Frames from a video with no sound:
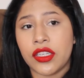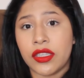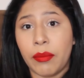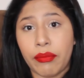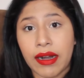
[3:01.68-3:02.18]
just
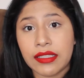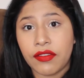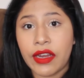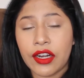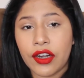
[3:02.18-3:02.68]
to
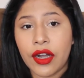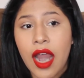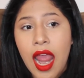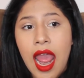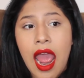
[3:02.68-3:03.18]
breastfeed her.
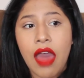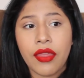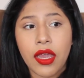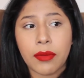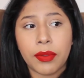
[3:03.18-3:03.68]
And
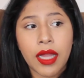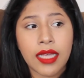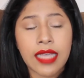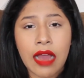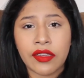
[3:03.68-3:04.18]
then
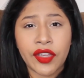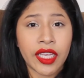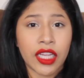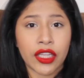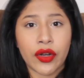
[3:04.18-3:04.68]
plus I was
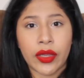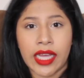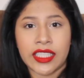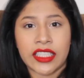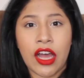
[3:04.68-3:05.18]
feeling a little
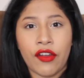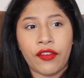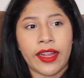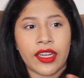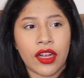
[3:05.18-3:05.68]
like
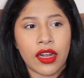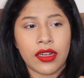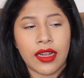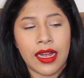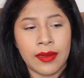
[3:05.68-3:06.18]
self like,
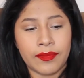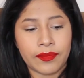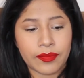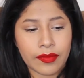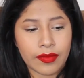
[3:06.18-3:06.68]

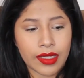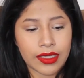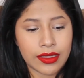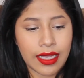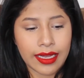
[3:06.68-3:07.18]
um,
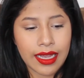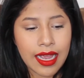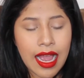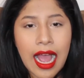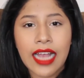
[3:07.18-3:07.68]
like
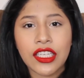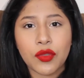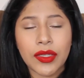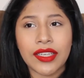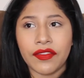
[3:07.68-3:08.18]
I
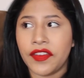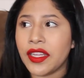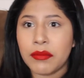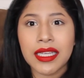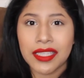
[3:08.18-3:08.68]
just wasn't
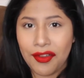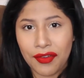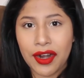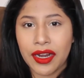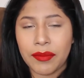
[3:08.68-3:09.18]
feeling myself
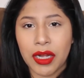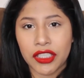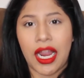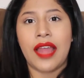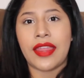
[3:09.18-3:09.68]
very
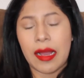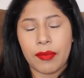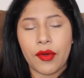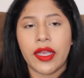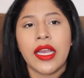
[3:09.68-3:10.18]
much at
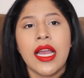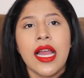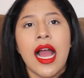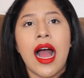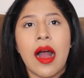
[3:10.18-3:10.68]
that point,
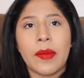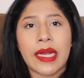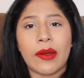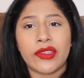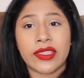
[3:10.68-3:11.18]
um,
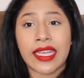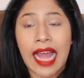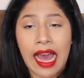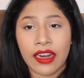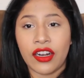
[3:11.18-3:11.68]
and I was just like
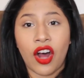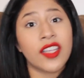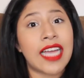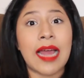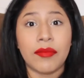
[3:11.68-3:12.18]
at an
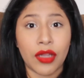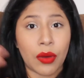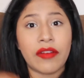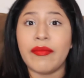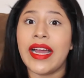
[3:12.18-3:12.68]
all-time
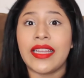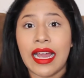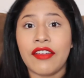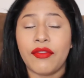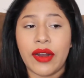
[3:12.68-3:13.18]
low of my
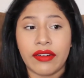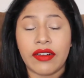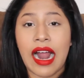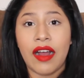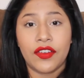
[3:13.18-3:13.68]
life
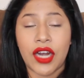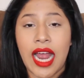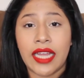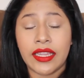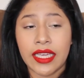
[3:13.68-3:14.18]
whenever after I
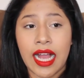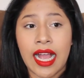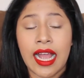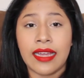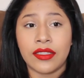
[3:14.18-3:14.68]
had
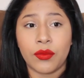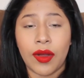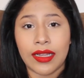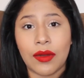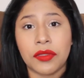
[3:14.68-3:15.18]
Leah and
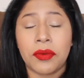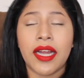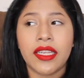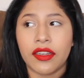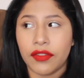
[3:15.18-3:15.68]
while I was
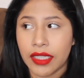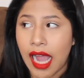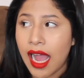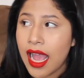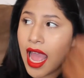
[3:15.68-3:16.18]
pregnant of
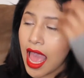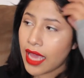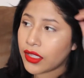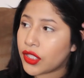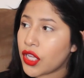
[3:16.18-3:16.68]
Leah.
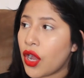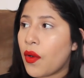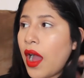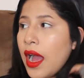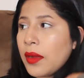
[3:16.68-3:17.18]
And
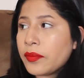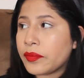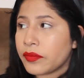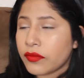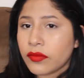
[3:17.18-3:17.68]
so,
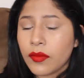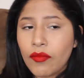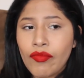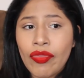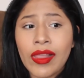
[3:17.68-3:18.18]
um,
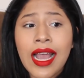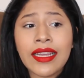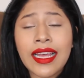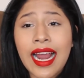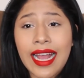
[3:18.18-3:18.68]

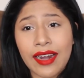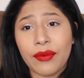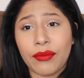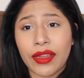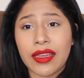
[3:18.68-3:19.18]
and then I had
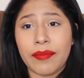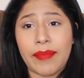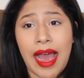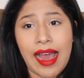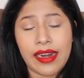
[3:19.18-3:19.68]
a really
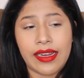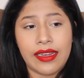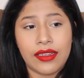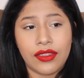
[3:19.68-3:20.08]
bad